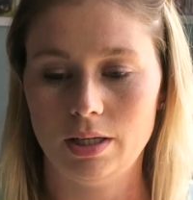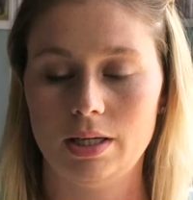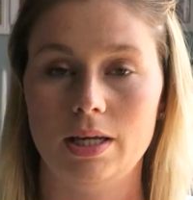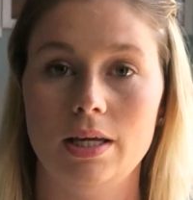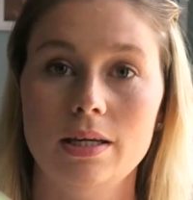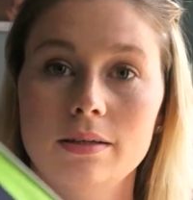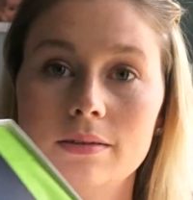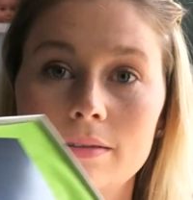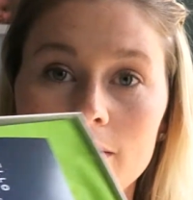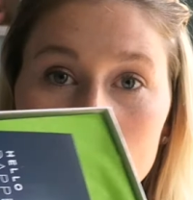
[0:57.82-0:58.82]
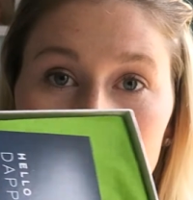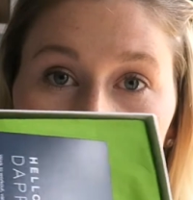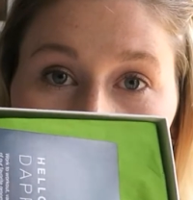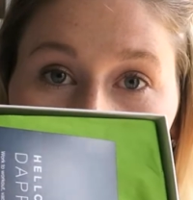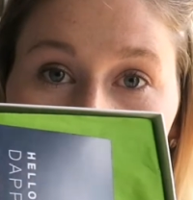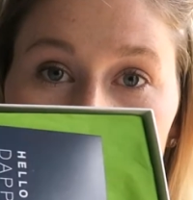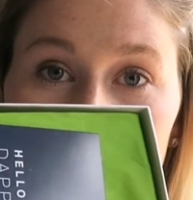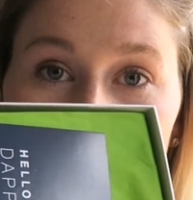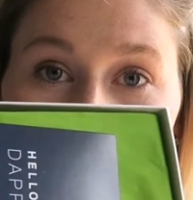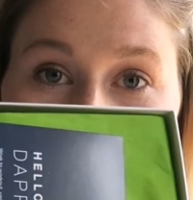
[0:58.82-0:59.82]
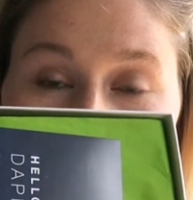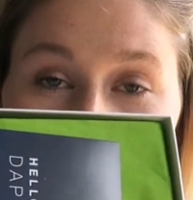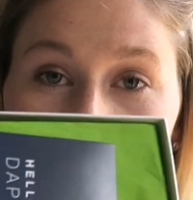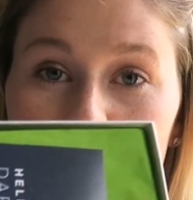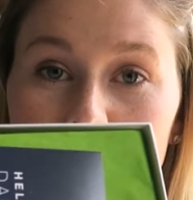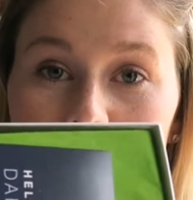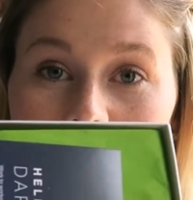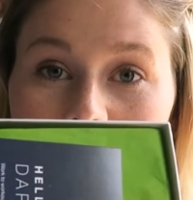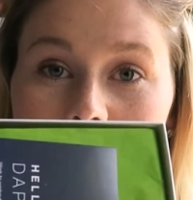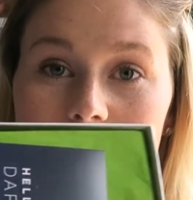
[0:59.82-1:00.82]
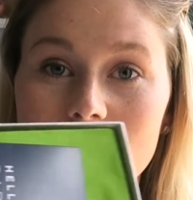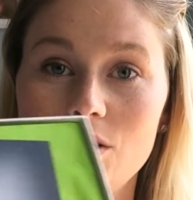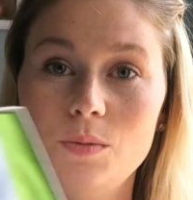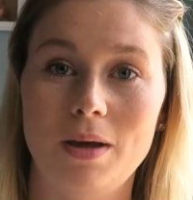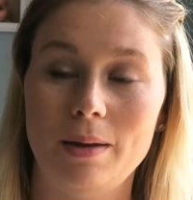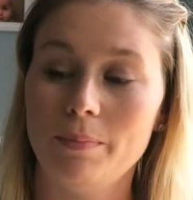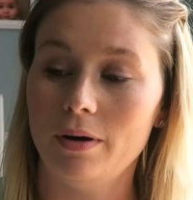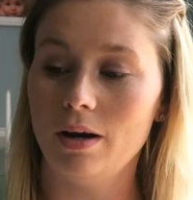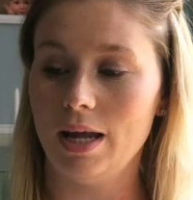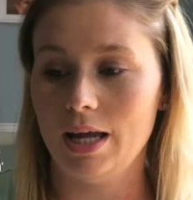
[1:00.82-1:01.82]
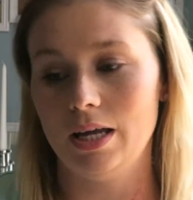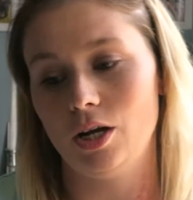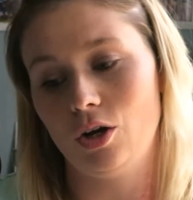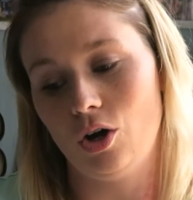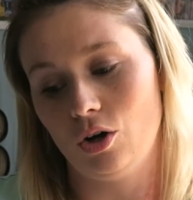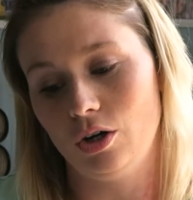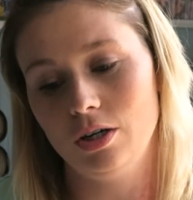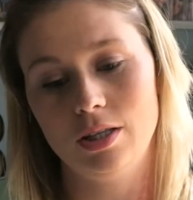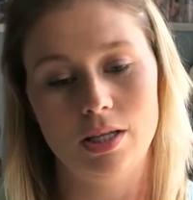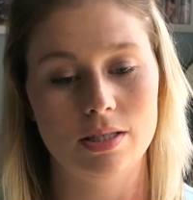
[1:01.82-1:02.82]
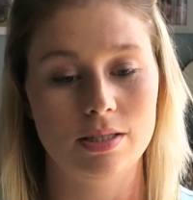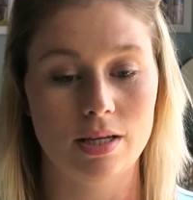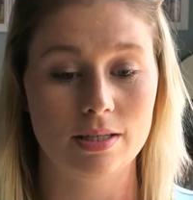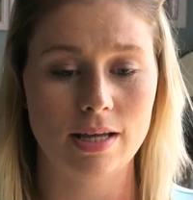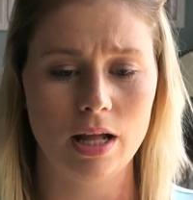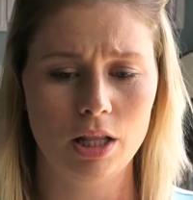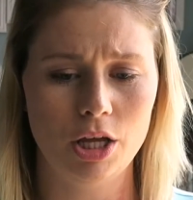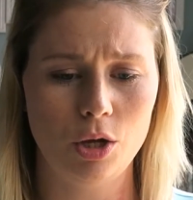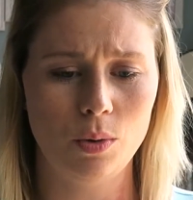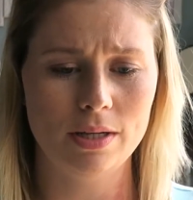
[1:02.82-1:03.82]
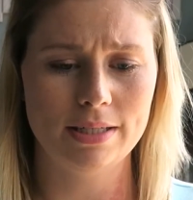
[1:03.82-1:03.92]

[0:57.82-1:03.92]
Okay. We have green tissue paper and a card that says, "Hello,